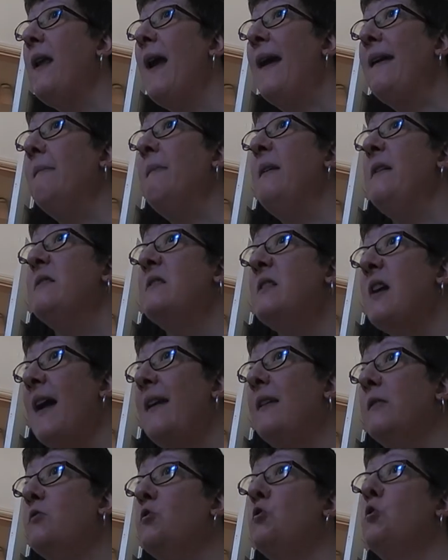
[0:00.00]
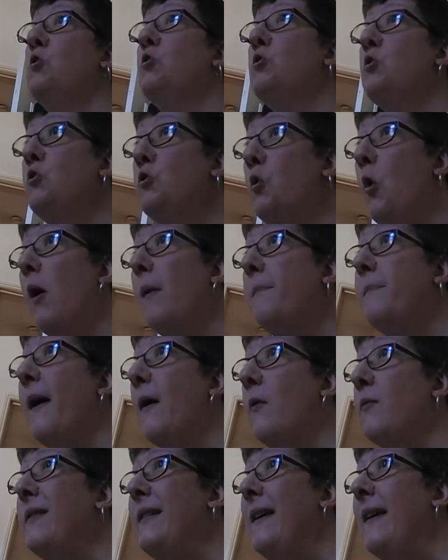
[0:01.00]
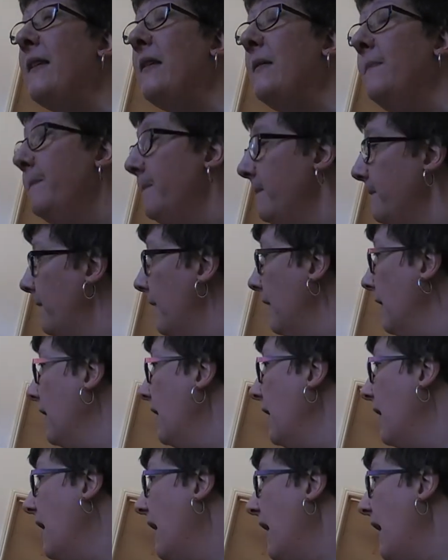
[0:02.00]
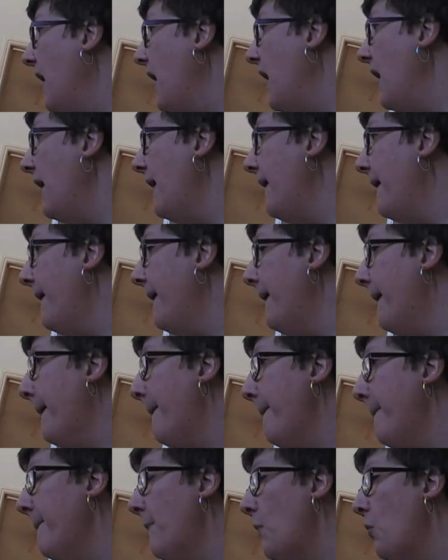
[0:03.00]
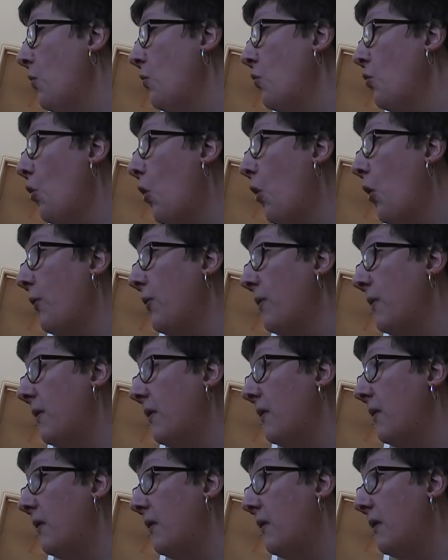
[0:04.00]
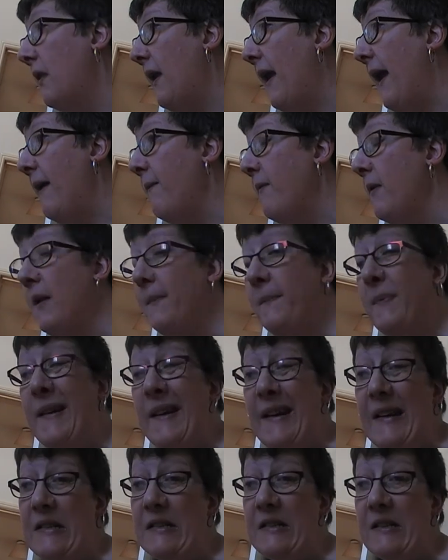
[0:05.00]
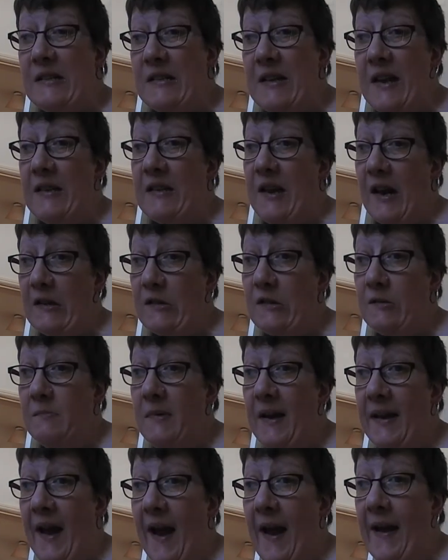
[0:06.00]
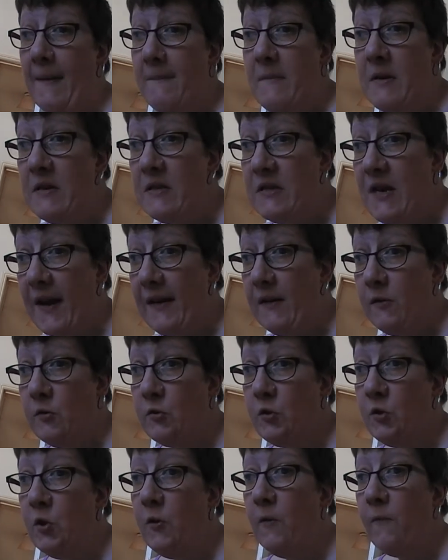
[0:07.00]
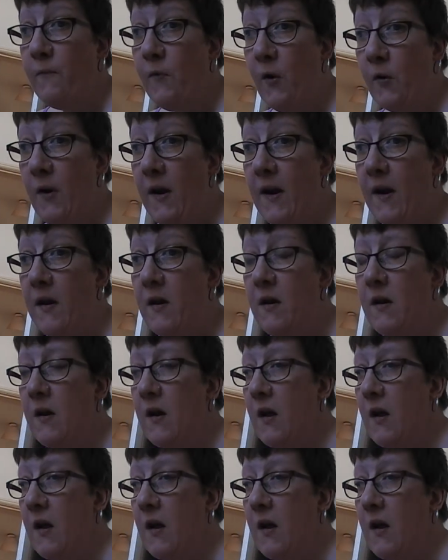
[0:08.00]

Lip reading: I am entitled to know about it. So even the police have said that to me. I am entitled for it.